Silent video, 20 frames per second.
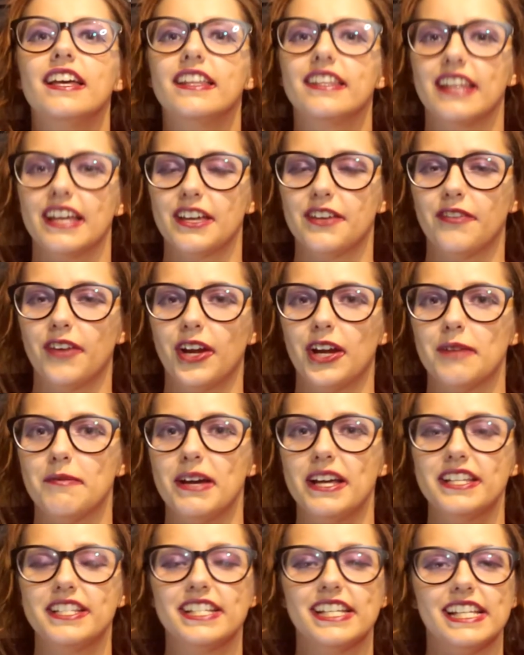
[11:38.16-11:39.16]
Thank you very
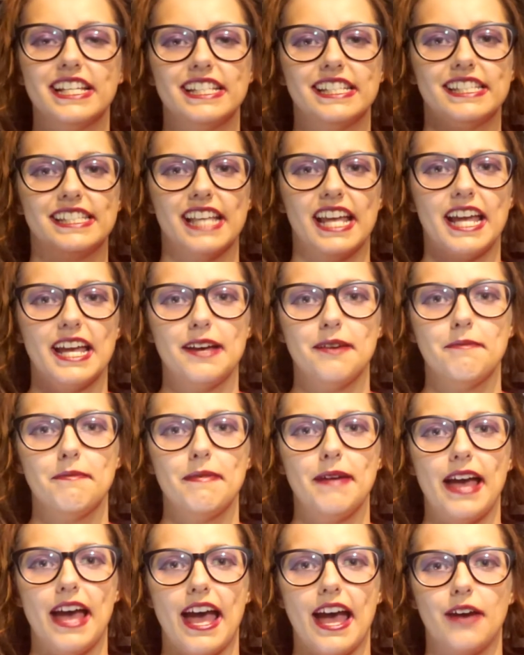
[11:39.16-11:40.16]
much.
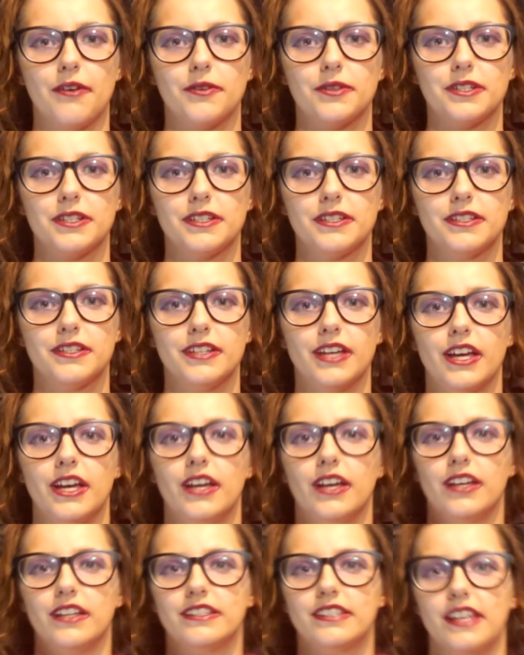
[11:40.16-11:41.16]
Sam out.
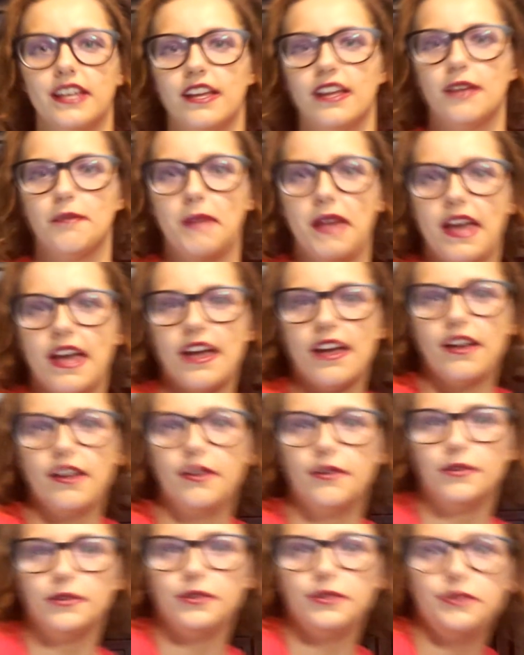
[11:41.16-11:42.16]
Sam
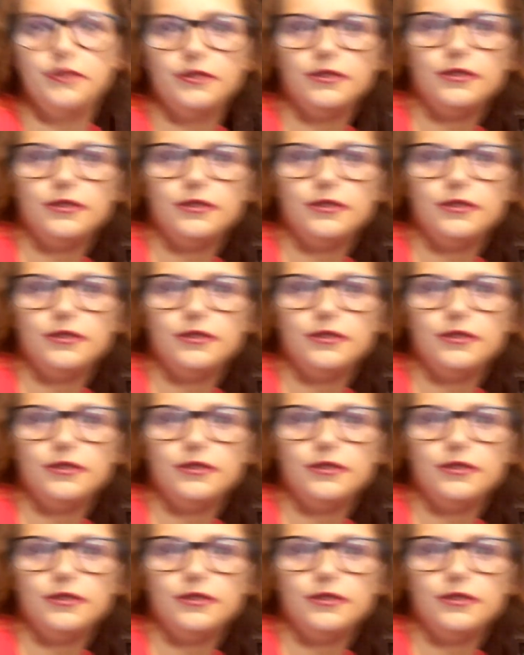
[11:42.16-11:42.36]
out.